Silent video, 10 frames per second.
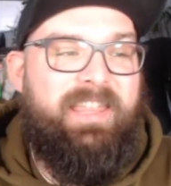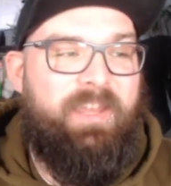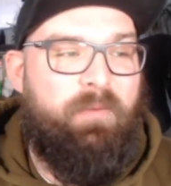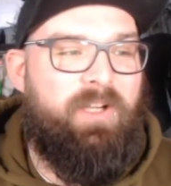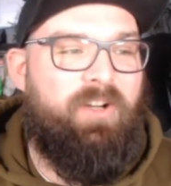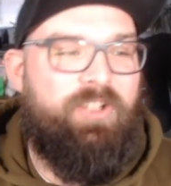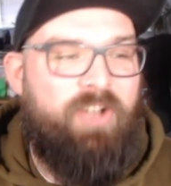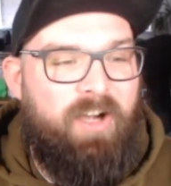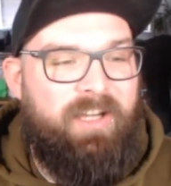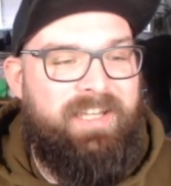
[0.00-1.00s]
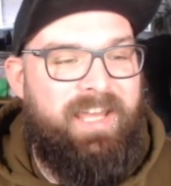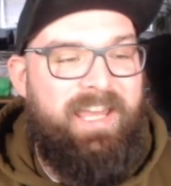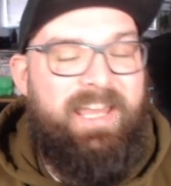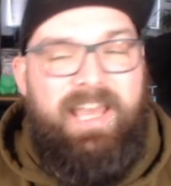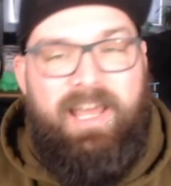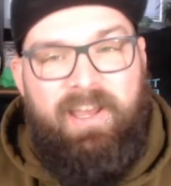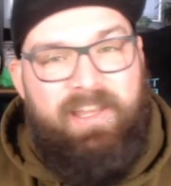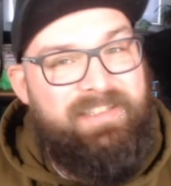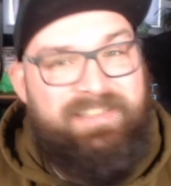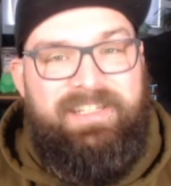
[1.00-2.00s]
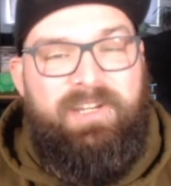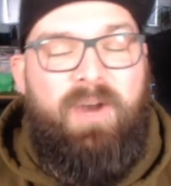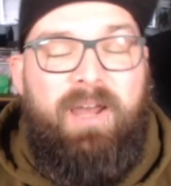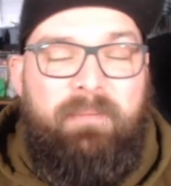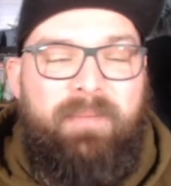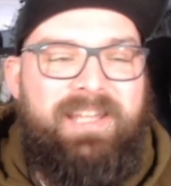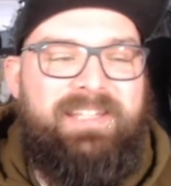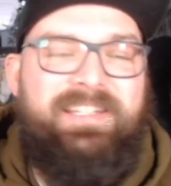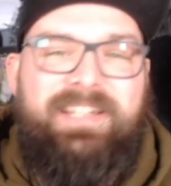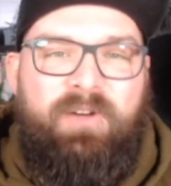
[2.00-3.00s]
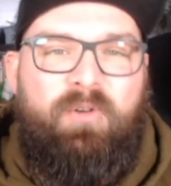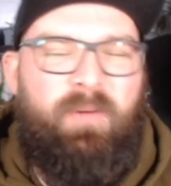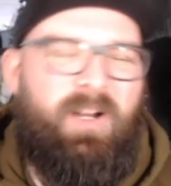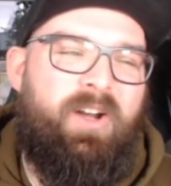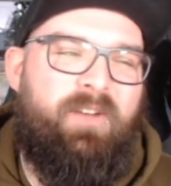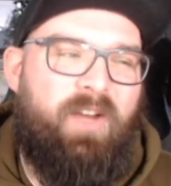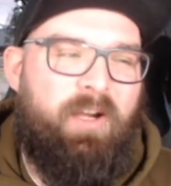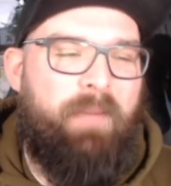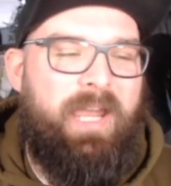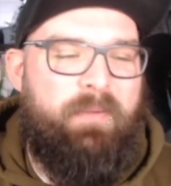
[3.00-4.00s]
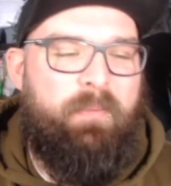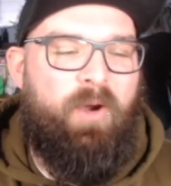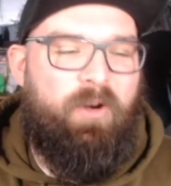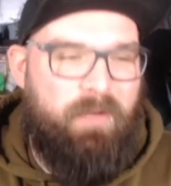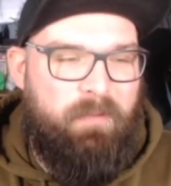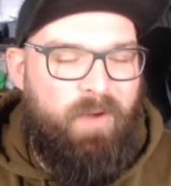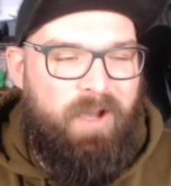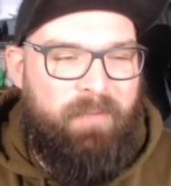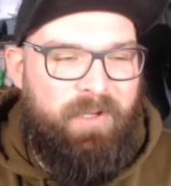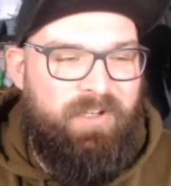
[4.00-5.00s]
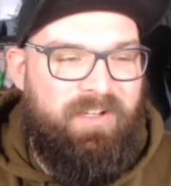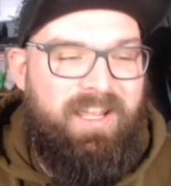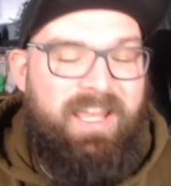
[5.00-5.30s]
Then we got Charcadet, still an amazing little kind of like a baby Pokemon in my opinion.